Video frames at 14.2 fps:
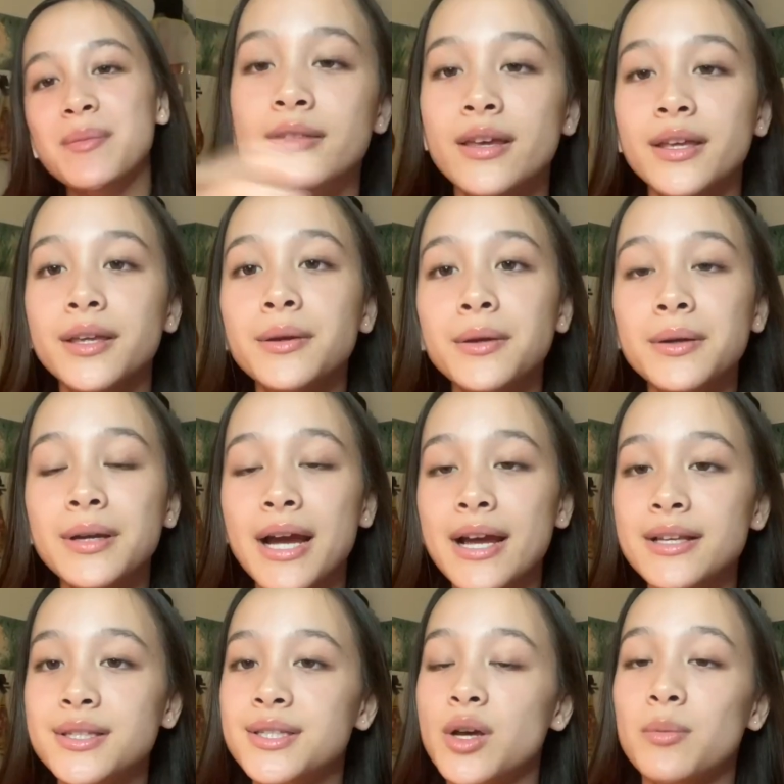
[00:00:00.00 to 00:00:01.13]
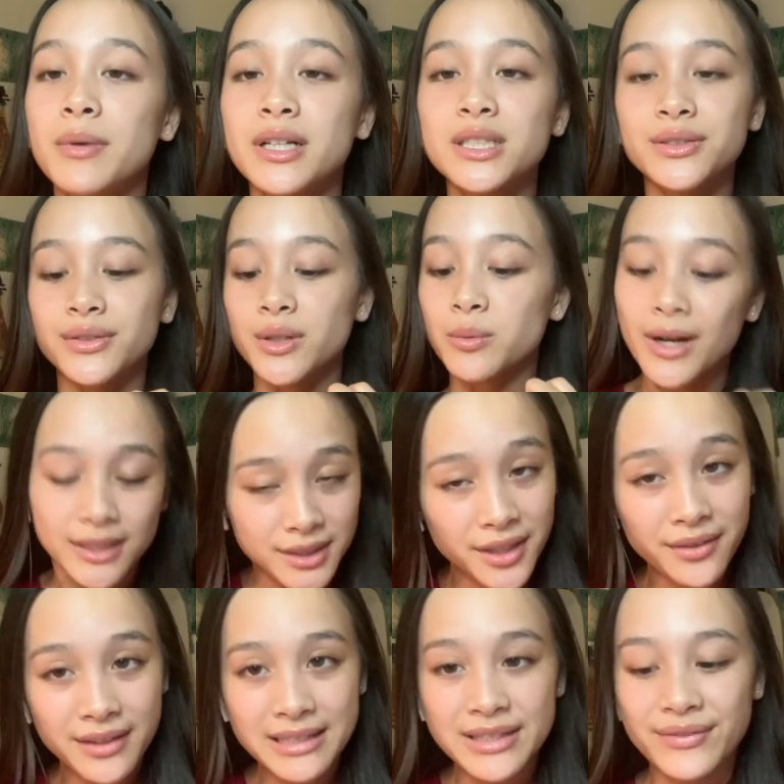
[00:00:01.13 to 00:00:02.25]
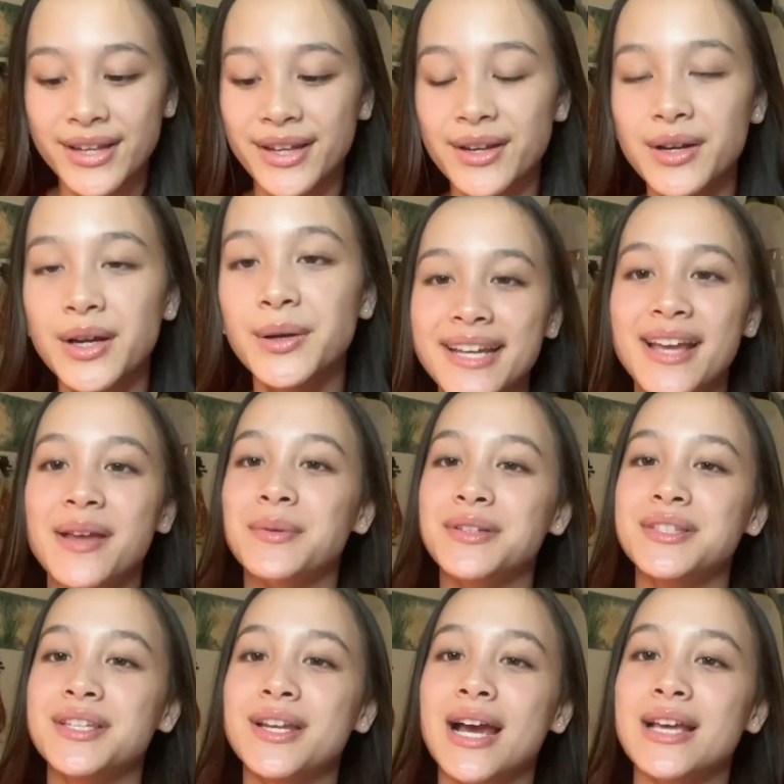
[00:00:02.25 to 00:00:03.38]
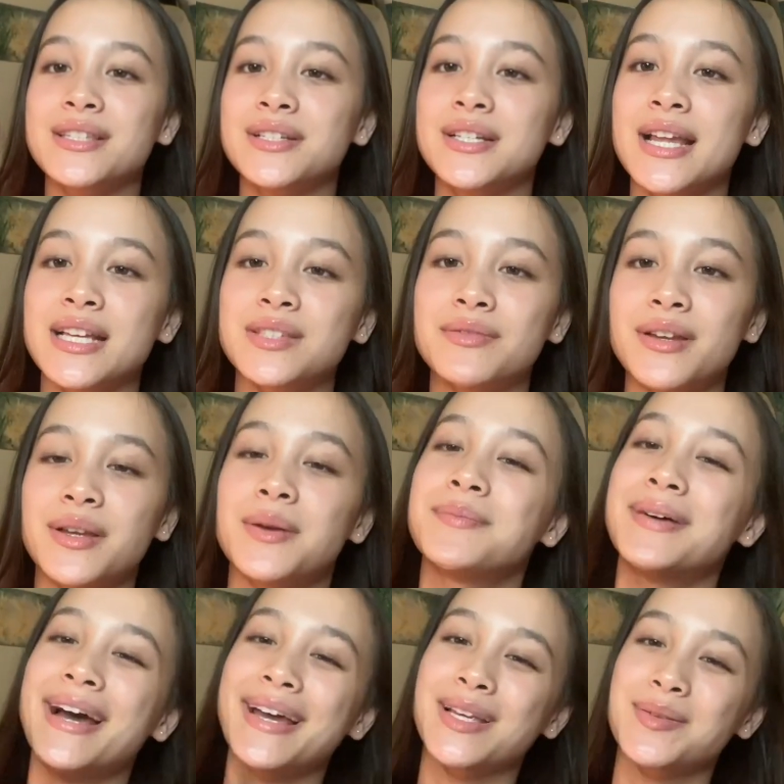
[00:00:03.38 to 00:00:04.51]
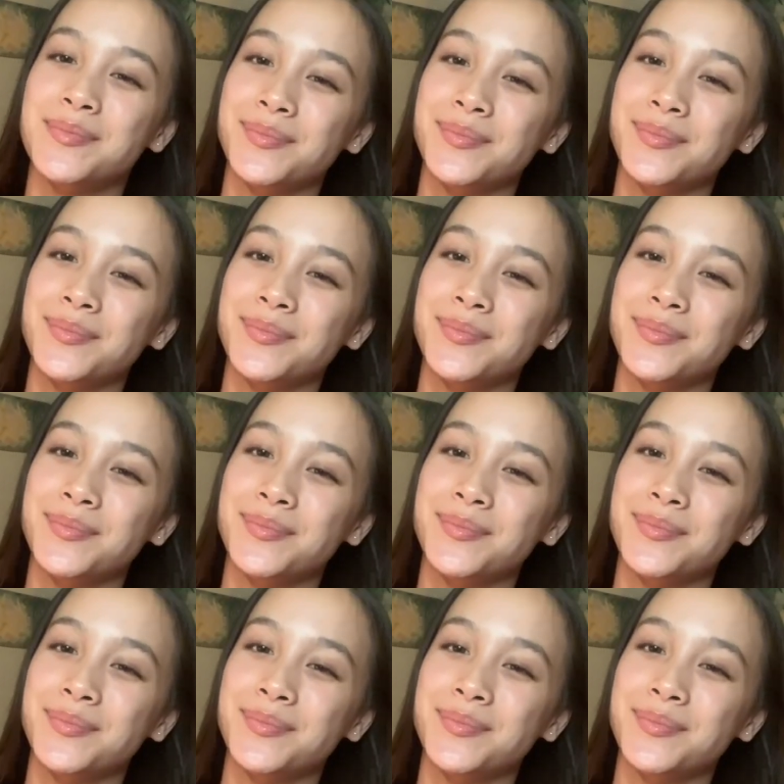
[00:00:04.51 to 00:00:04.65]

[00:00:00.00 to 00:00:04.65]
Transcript: Thank you guys so much for watching this video, and we'll see you guys in the next video. Bye.